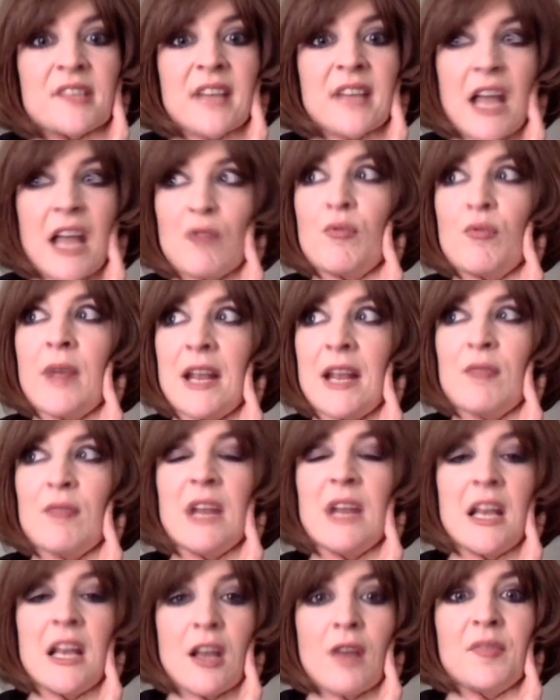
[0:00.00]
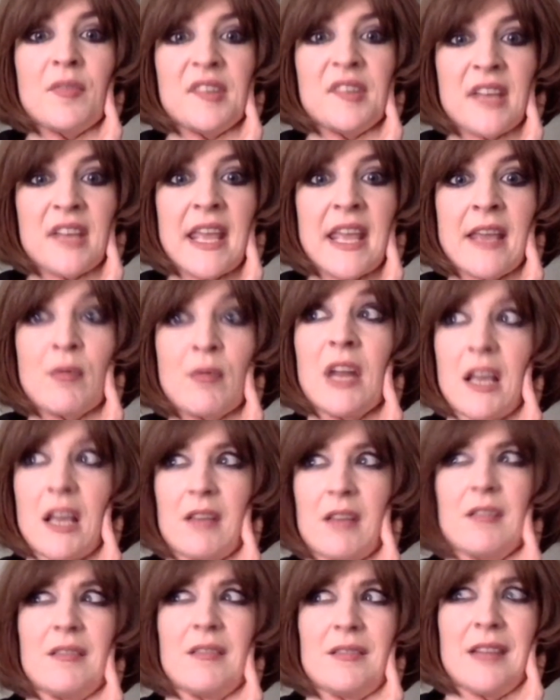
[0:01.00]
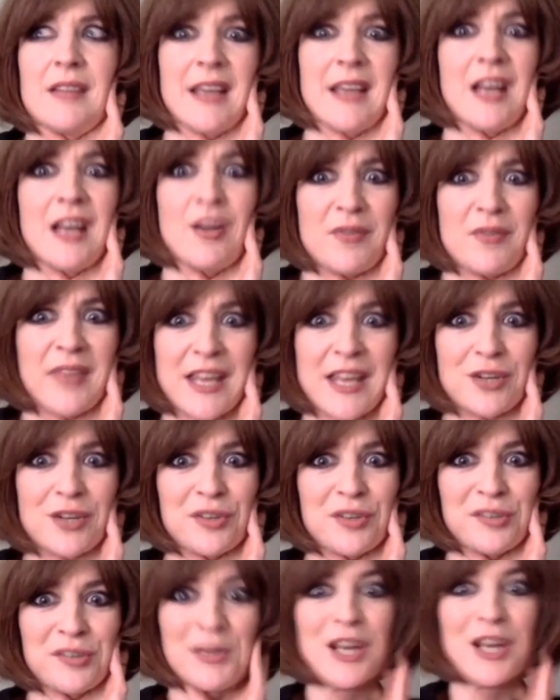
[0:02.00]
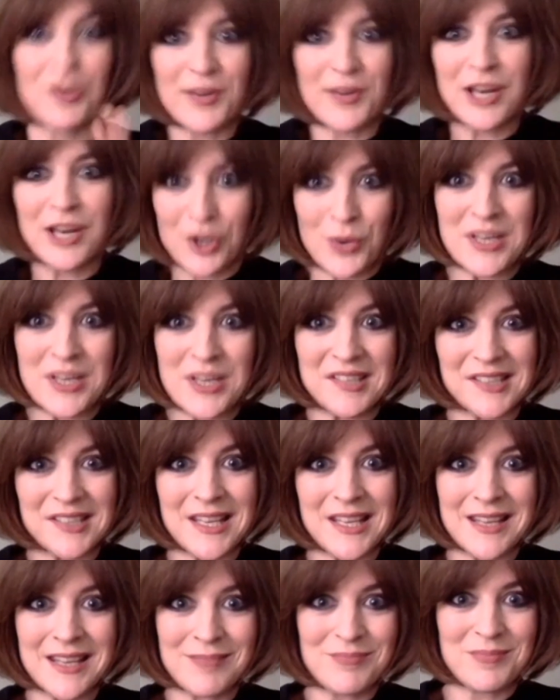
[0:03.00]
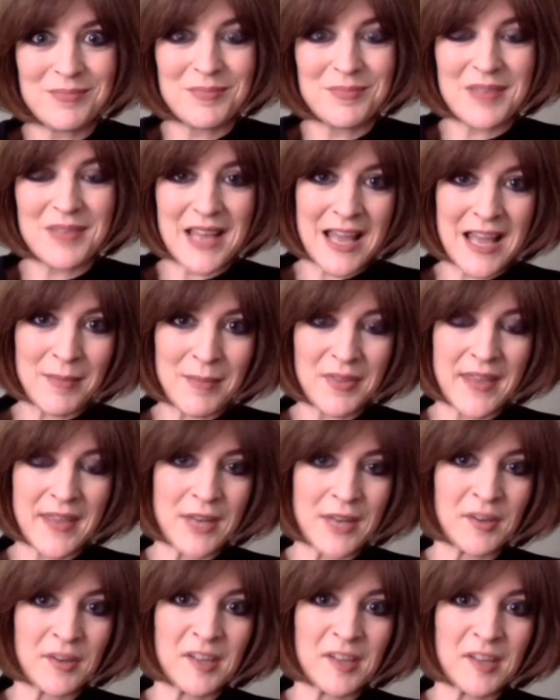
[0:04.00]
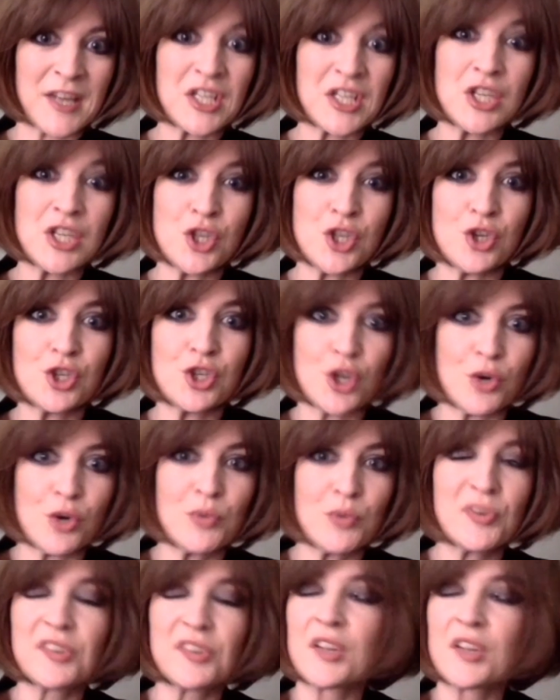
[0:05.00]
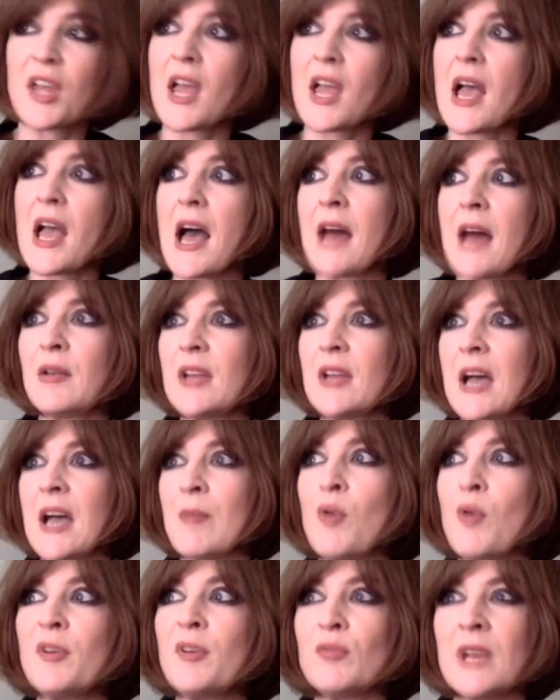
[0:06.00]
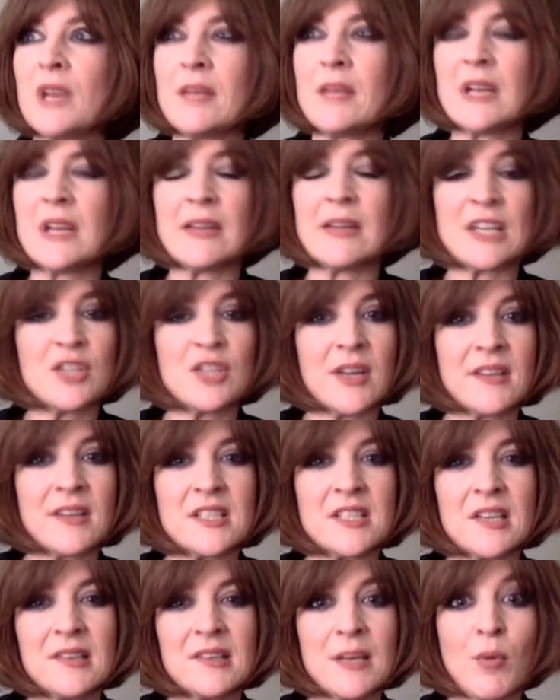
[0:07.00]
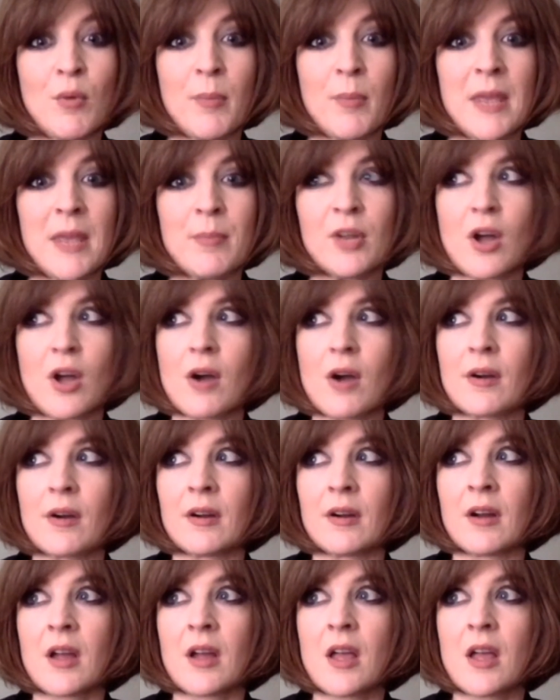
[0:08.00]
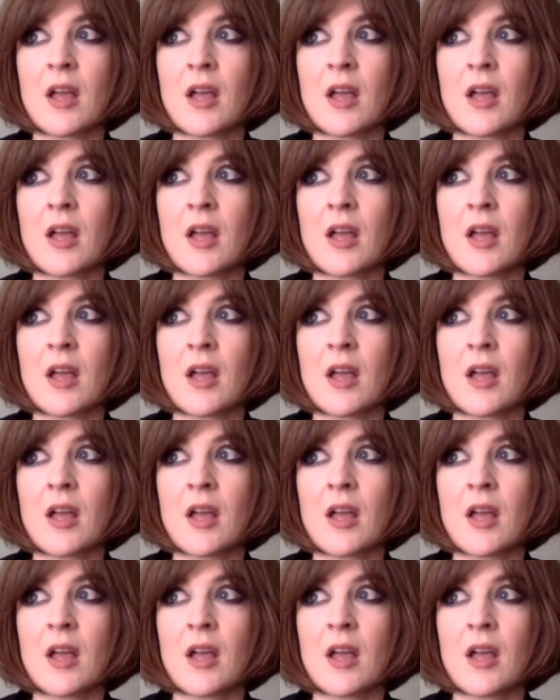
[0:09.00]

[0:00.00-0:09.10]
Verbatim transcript: It's like I really, really love seeing, I love theatre, so I love kind of going to see theatre, and especially new shows, and always really, really interested to see what people are